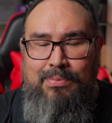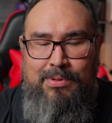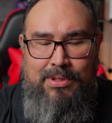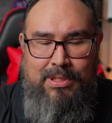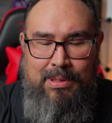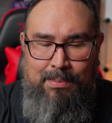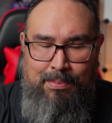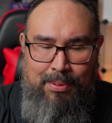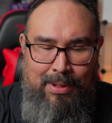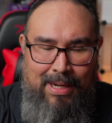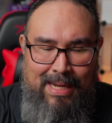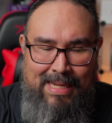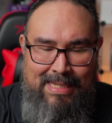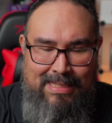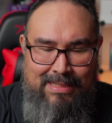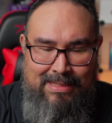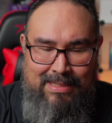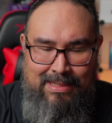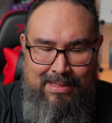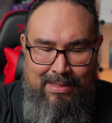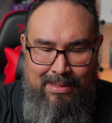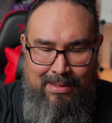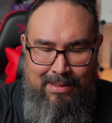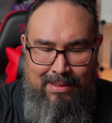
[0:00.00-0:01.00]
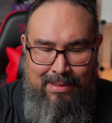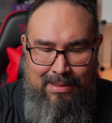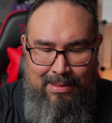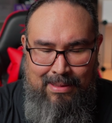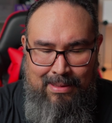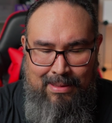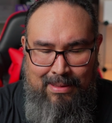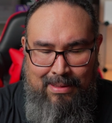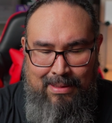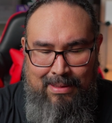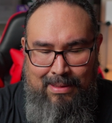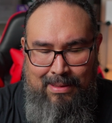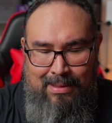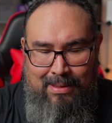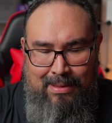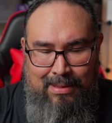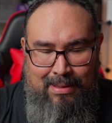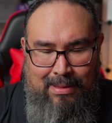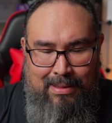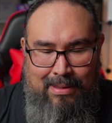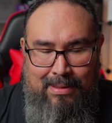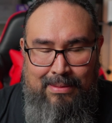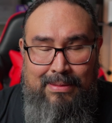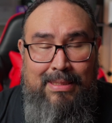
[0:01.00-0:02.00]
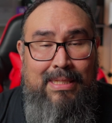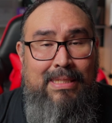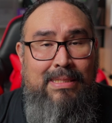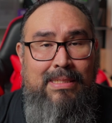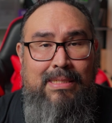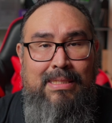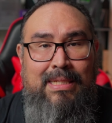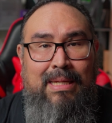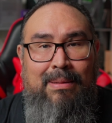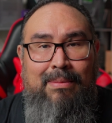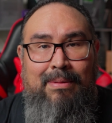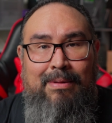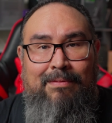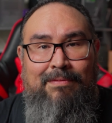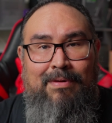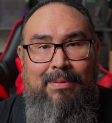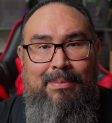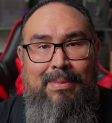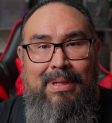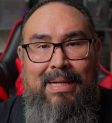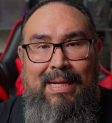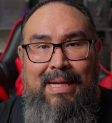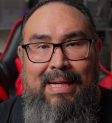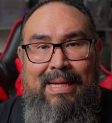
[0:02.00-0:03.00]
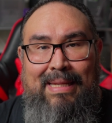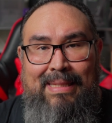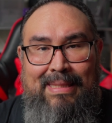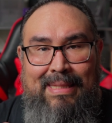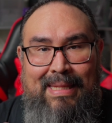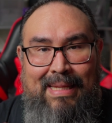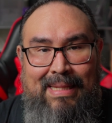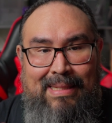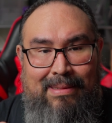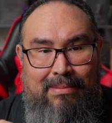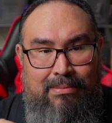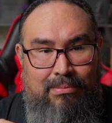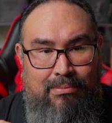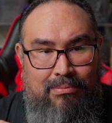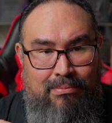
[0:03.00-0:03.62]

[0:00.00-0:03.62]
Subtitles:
surprised. This is coming from a guy that